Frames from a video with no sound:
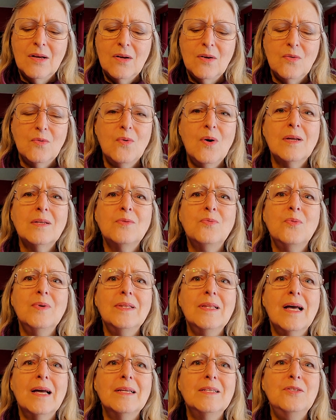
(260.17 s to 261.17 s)
What will
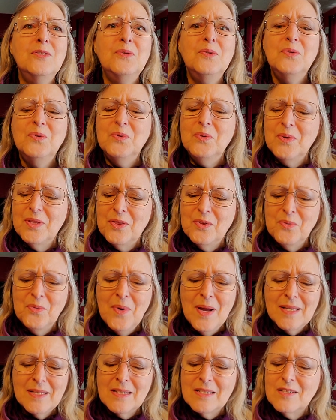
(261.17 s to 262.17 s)
I do with the
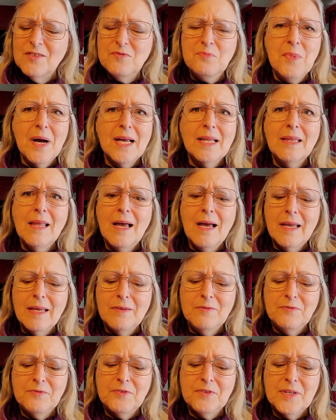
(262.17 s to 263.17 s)
rest of my
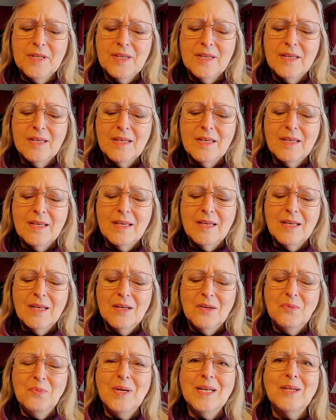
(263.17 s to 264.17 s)
life
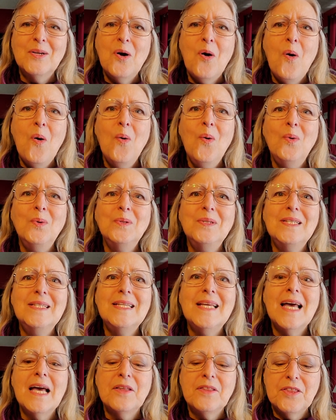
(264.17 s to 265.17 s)
when cold
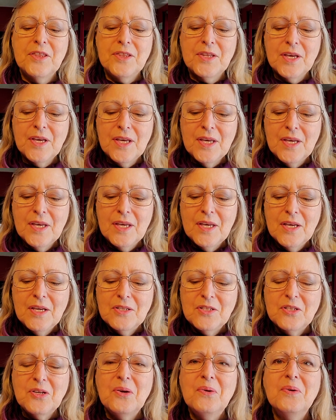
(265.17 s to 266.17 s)
death
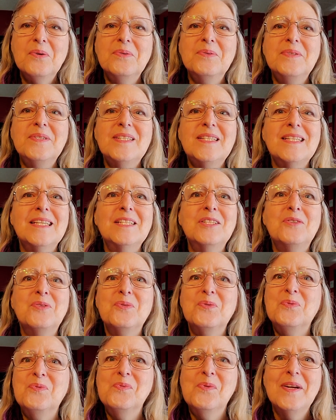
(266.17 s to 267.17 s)
turns into
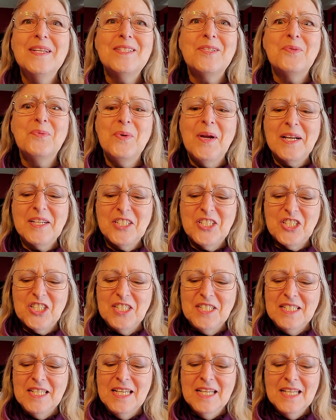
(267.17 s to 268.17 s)

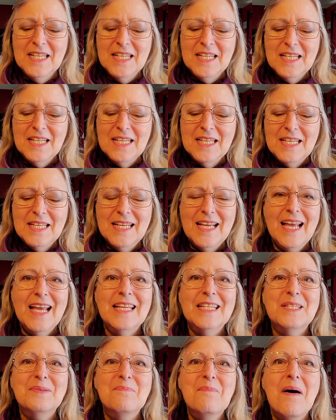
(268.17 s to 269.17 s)
resurrection
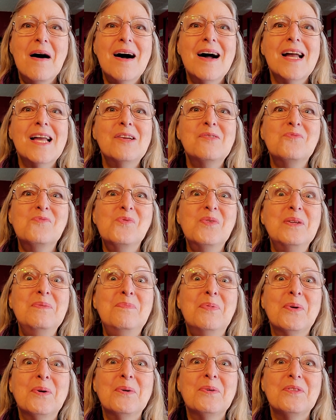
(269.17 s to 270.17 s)
and my
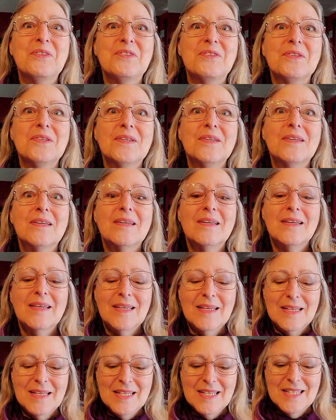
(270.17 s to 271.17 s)
rebirth?
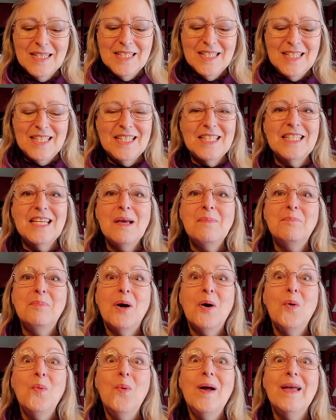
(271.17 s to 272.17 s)
Step
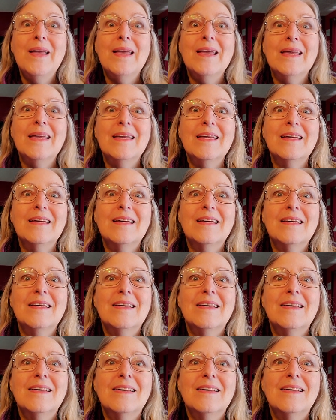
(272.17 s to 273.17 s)
away.
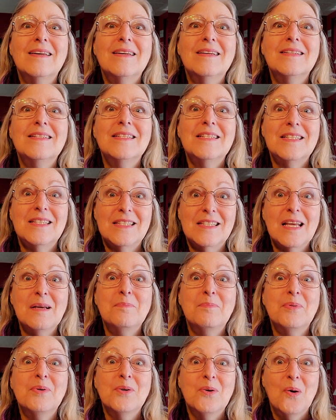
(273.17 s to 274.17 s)

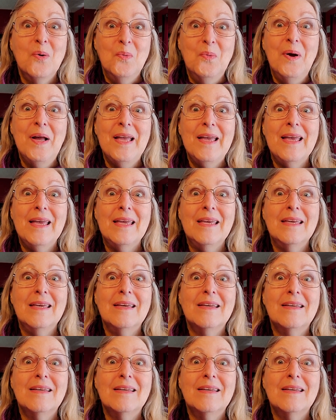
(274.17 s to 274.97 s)
Step away.